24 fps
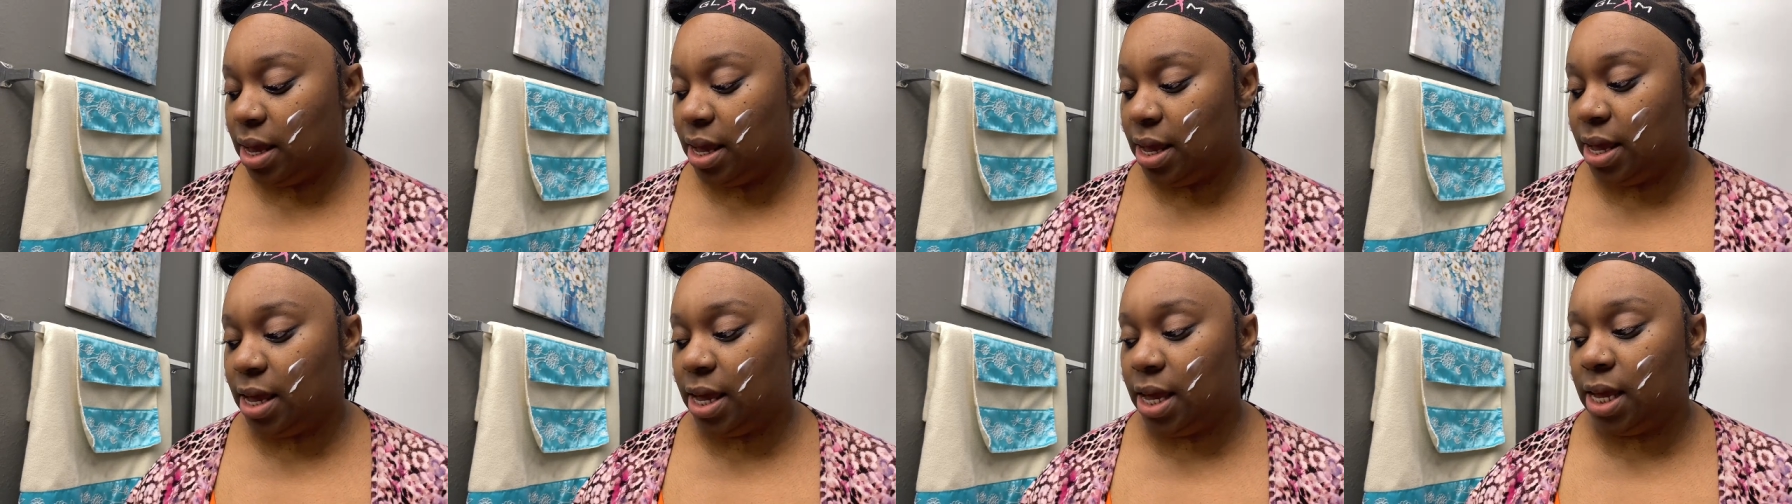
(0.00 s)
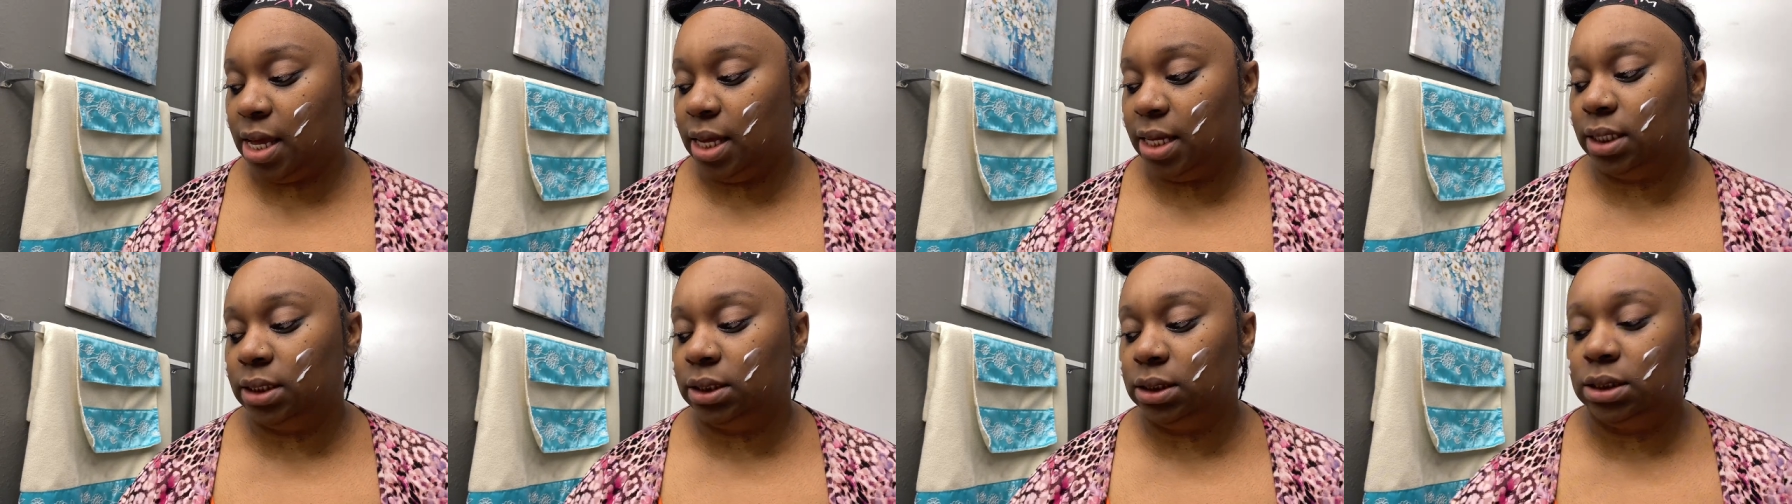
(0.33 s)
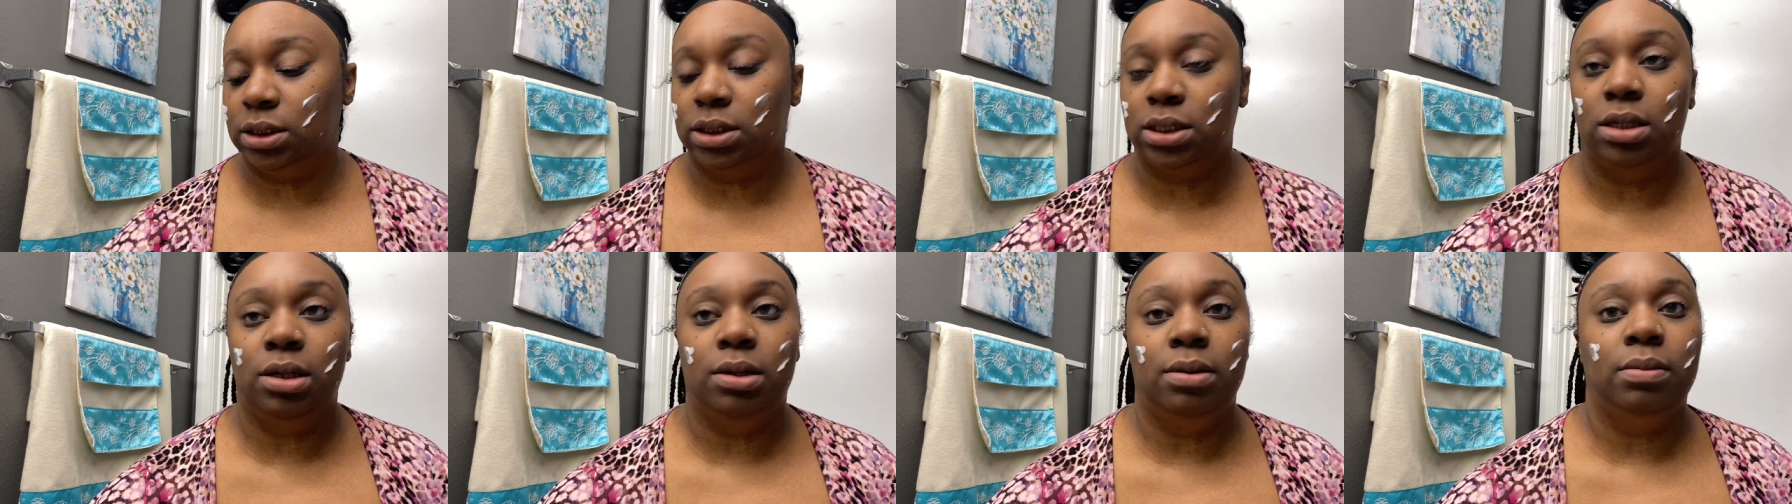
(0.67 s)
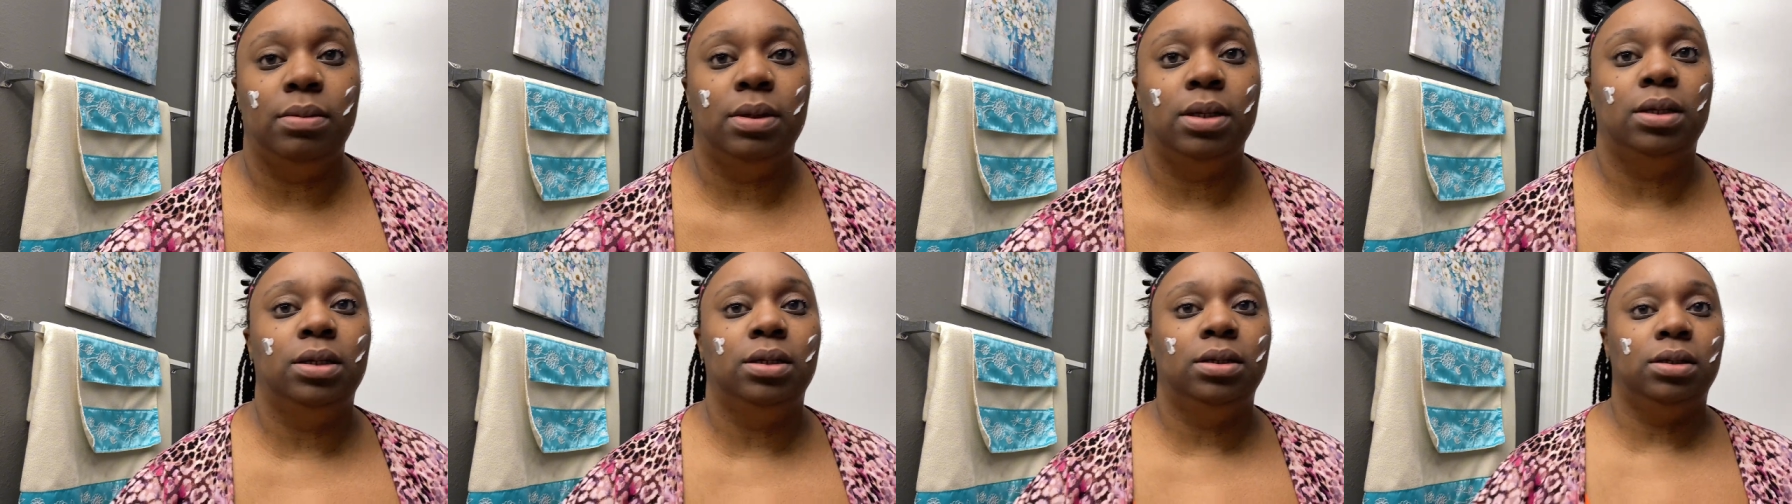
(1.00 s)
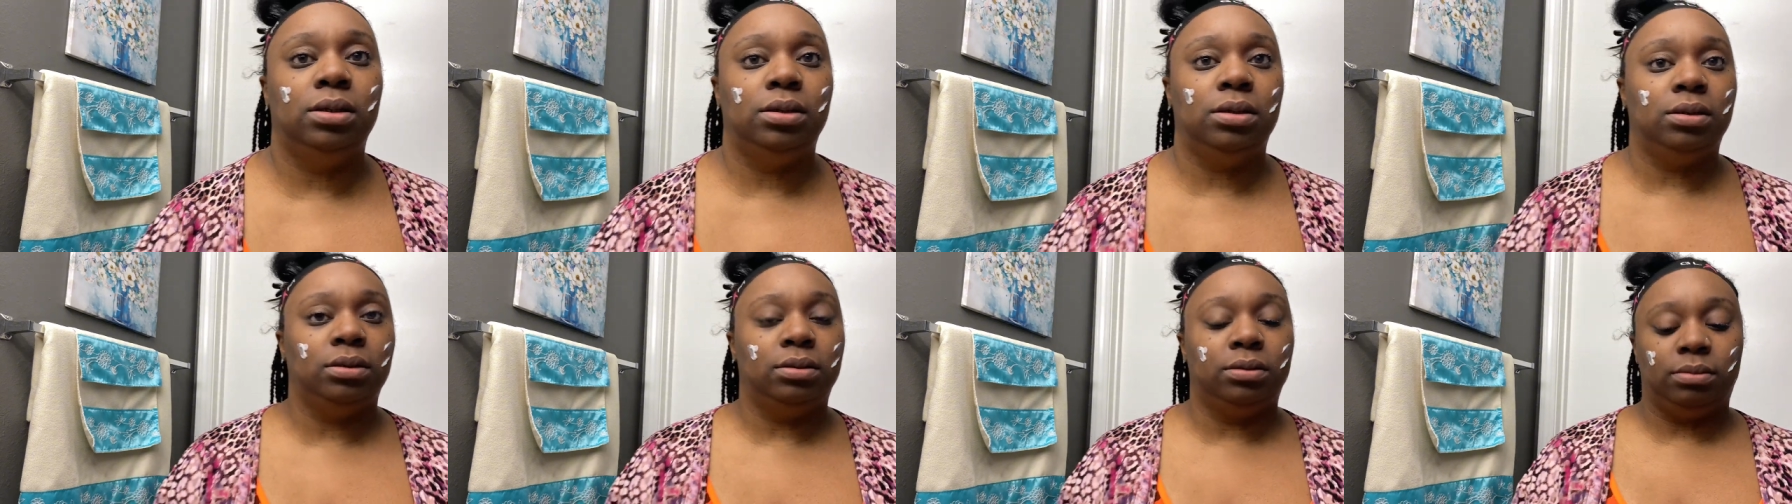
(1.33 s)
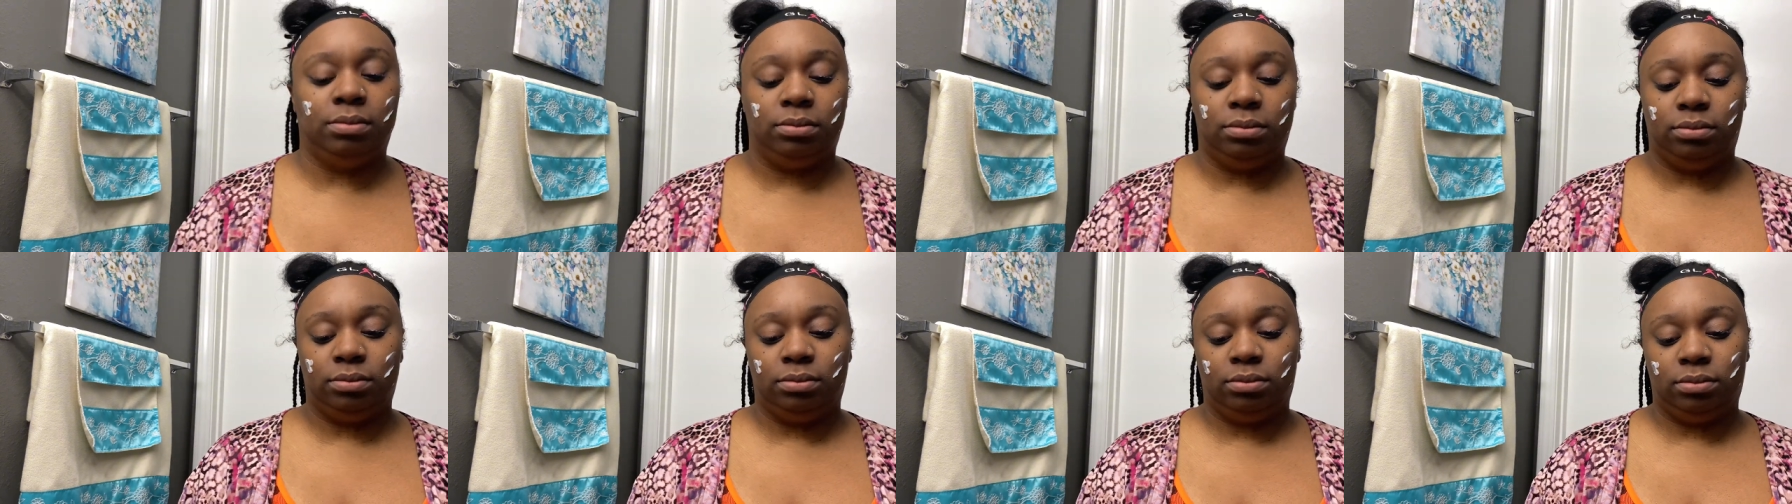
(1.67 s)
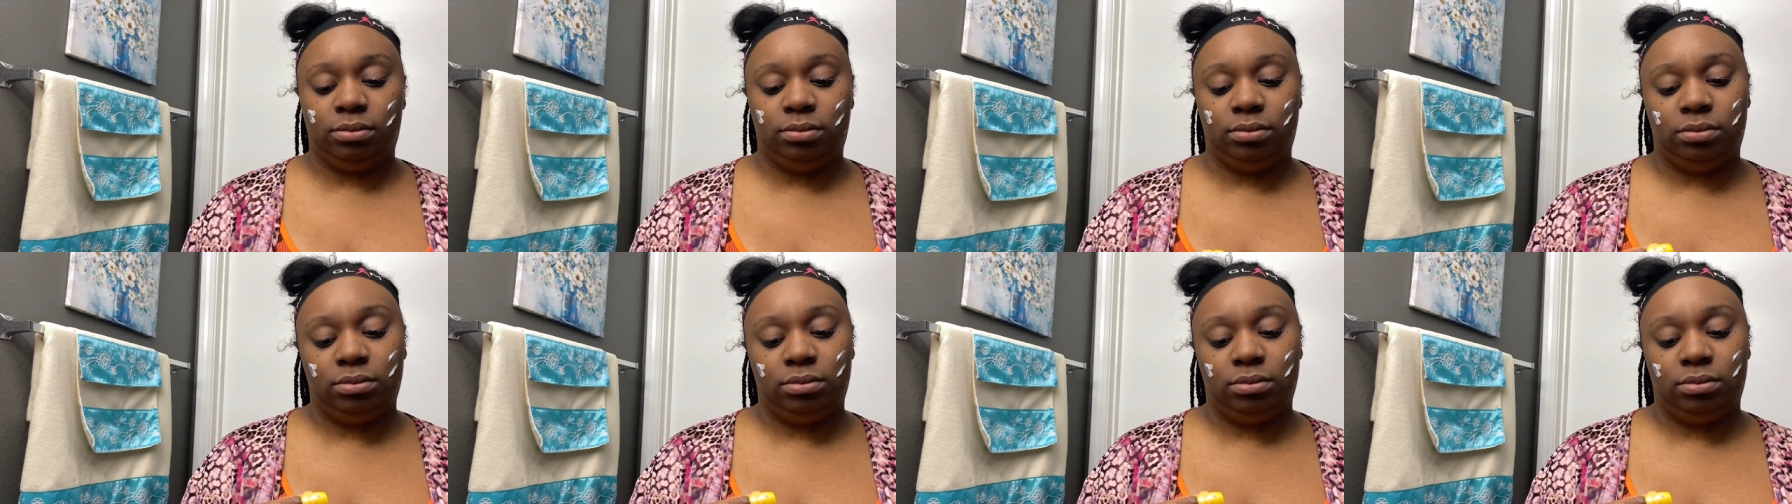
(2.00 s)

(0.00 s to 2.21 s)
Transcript: add some um,